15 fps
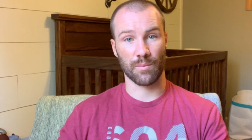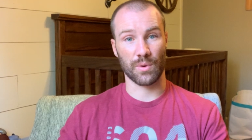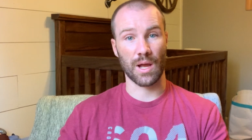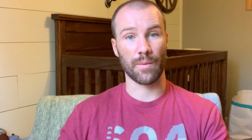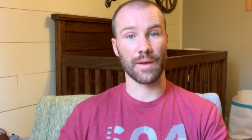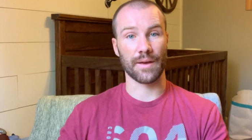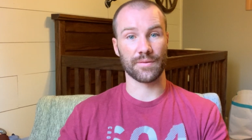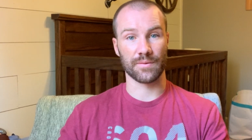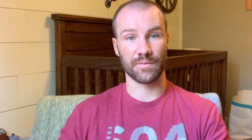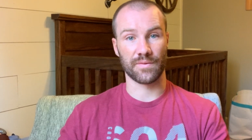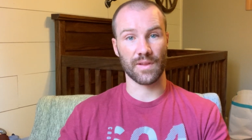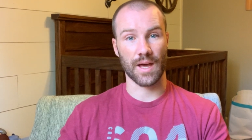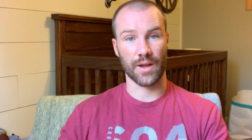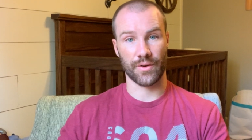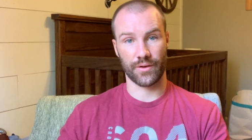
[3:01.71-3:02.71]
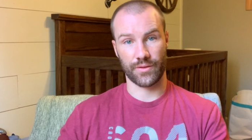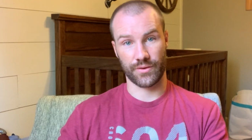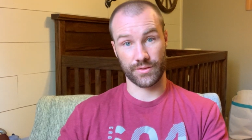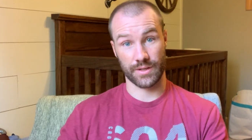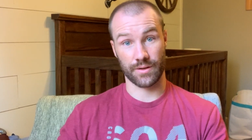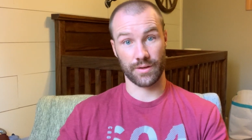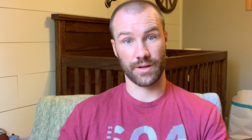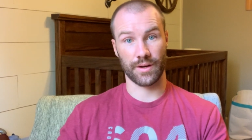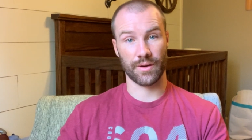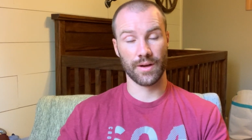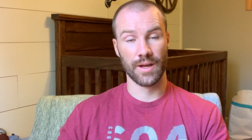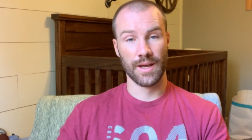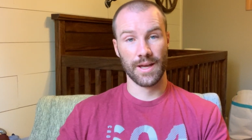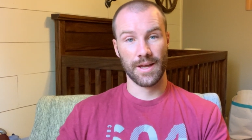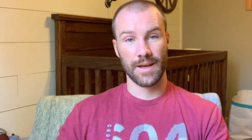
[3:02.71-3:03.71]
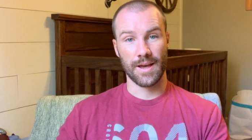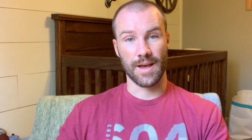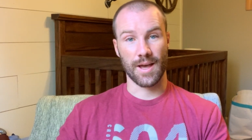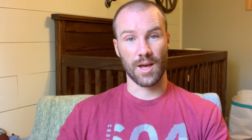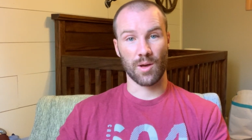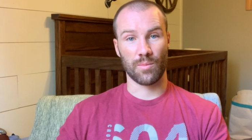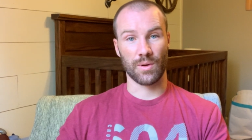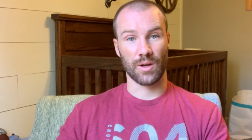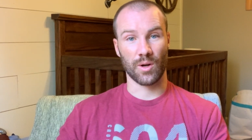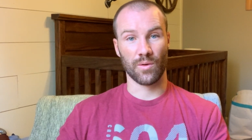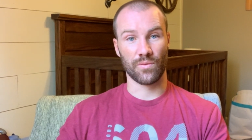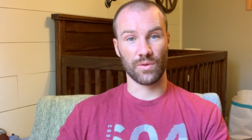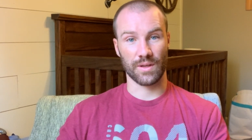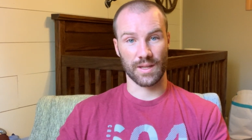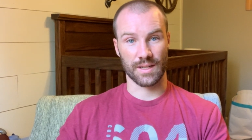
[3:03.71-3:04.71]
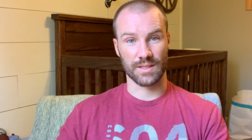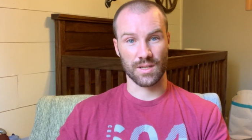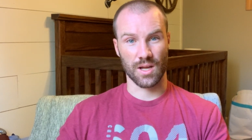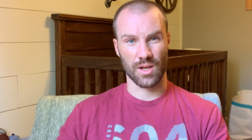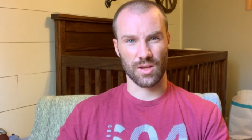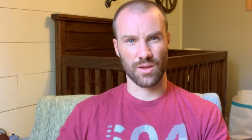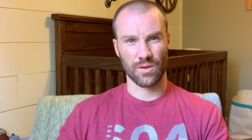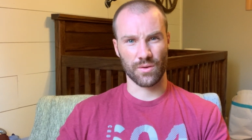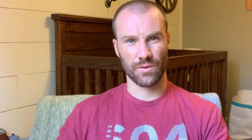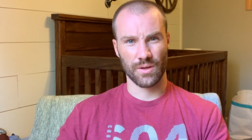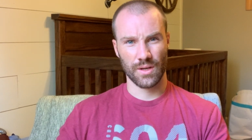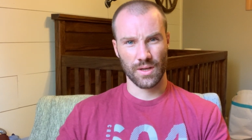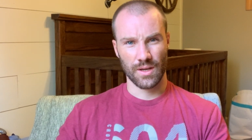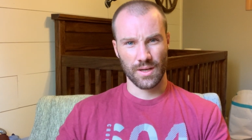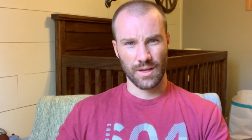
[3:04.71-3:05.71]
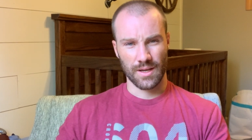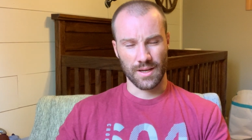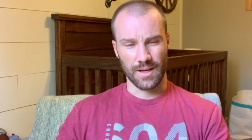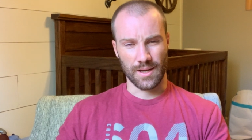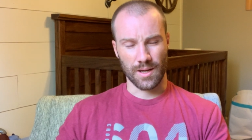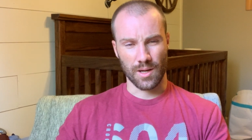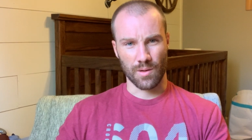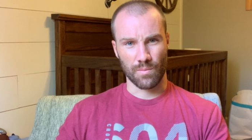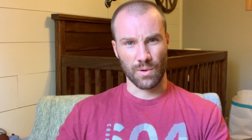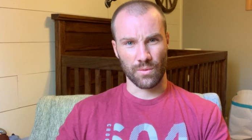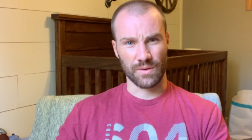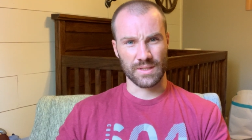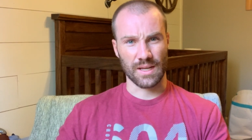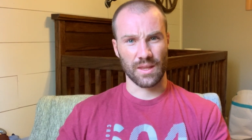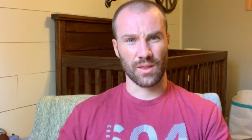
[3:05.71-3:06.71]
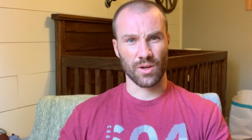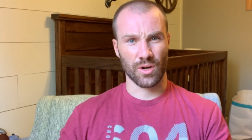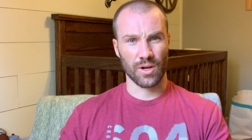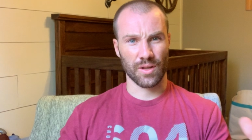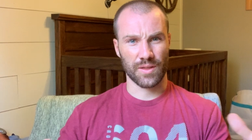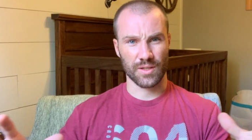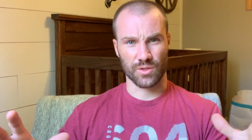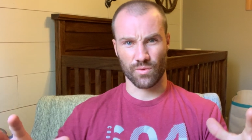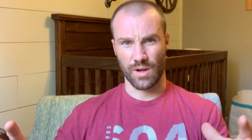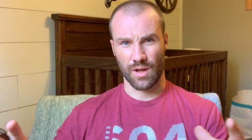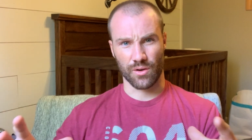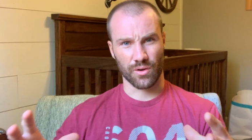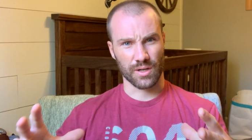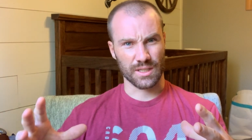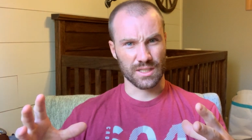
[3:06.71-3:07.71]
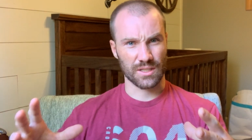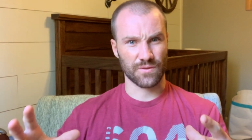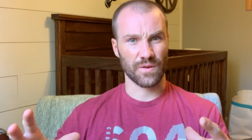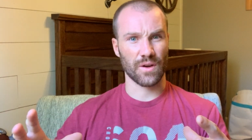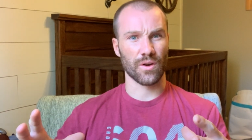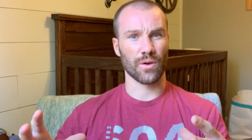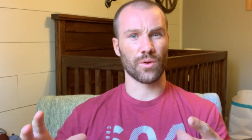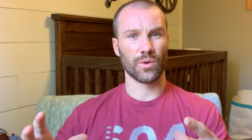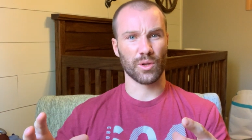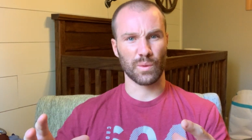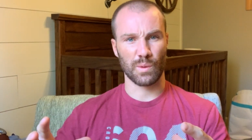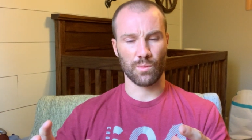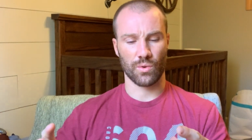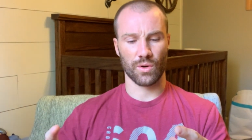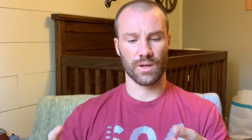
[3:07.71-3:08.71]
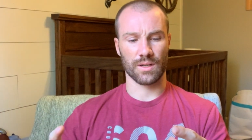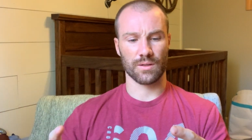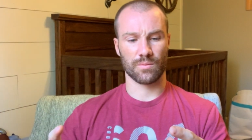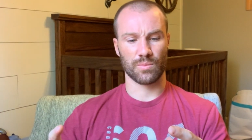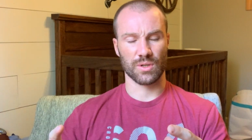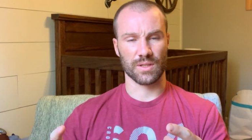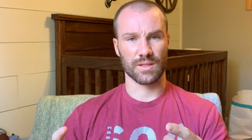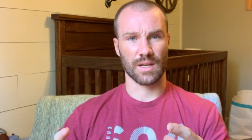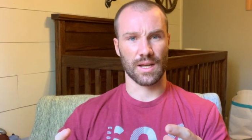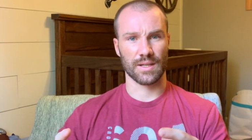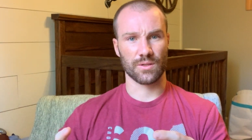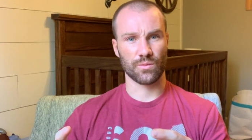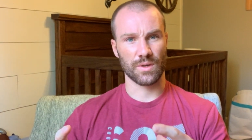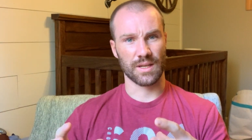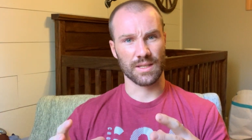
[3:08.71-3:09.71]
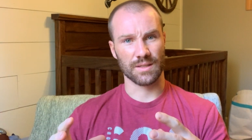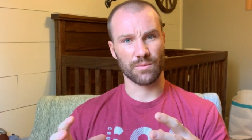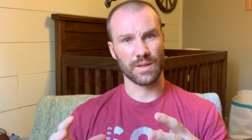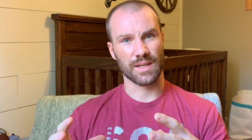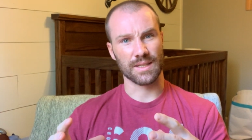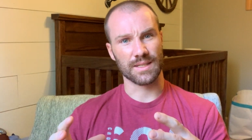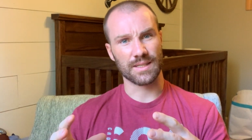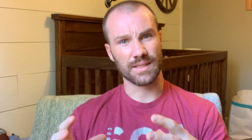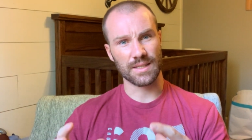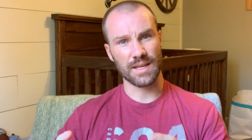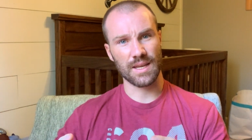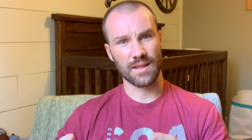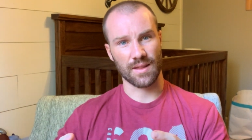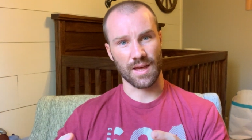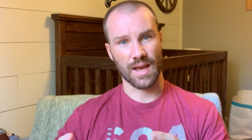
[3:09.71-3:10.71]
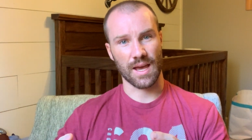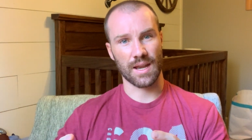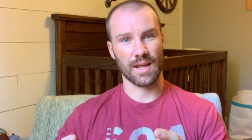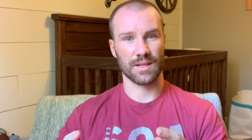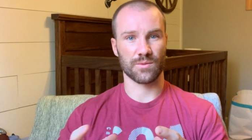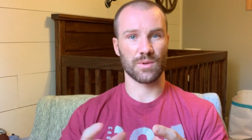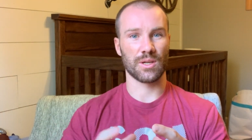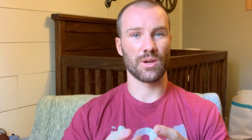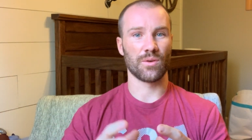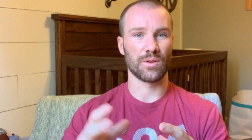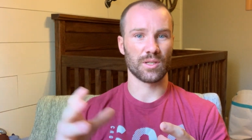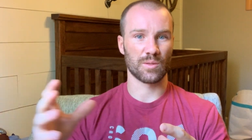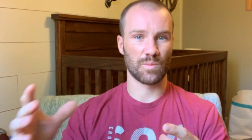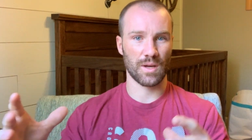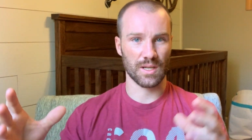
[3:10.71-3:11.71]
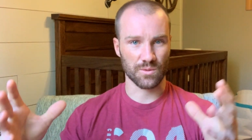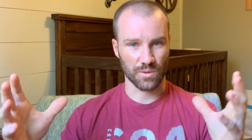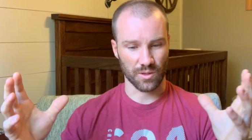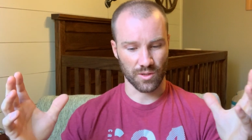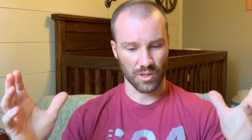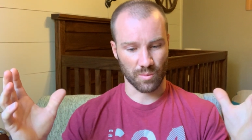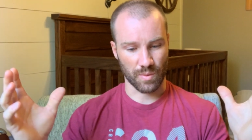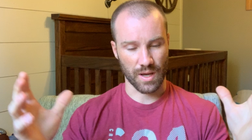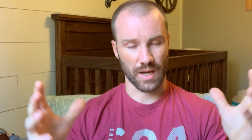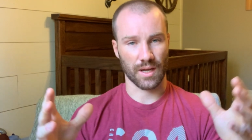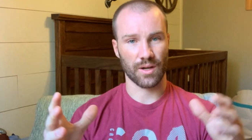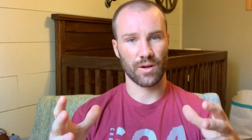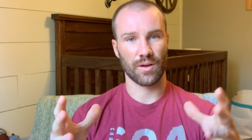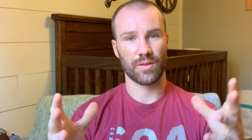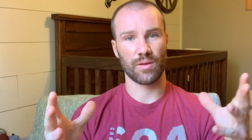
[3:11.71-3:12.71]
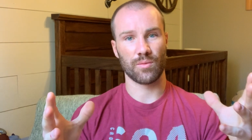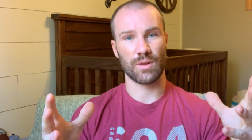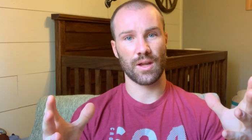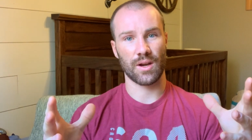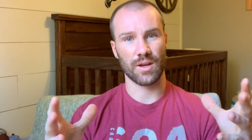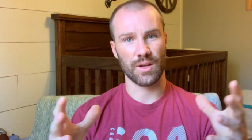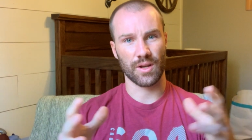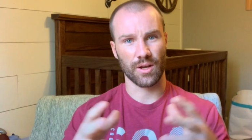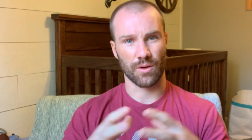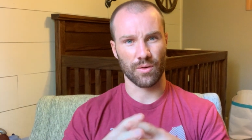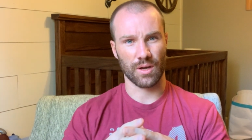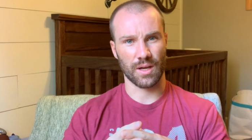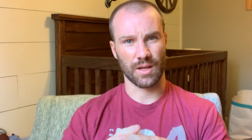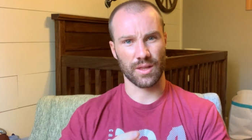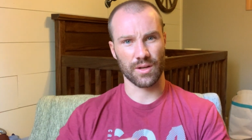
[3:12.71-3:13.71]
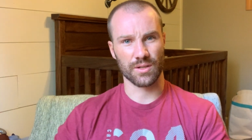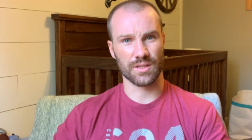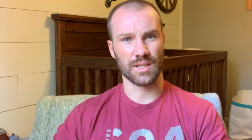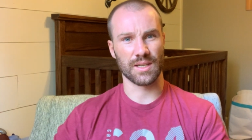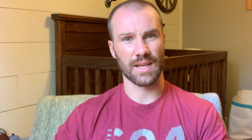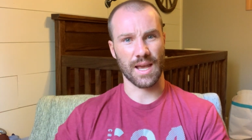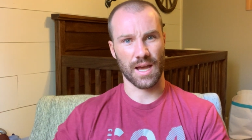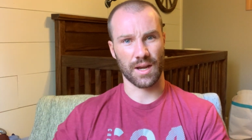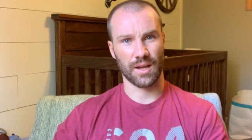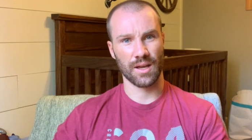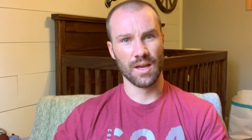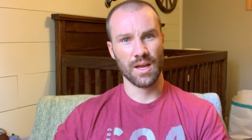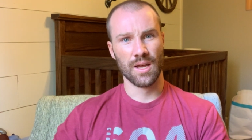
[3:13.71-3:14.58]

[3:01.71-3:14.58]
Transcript: probably have some flat earthers out here, but hopefully that's not you. But we say the Earth is round, or it's spherical to be more precise. We can see that as we go into space. We look back at Earth, and there you go. There's the data.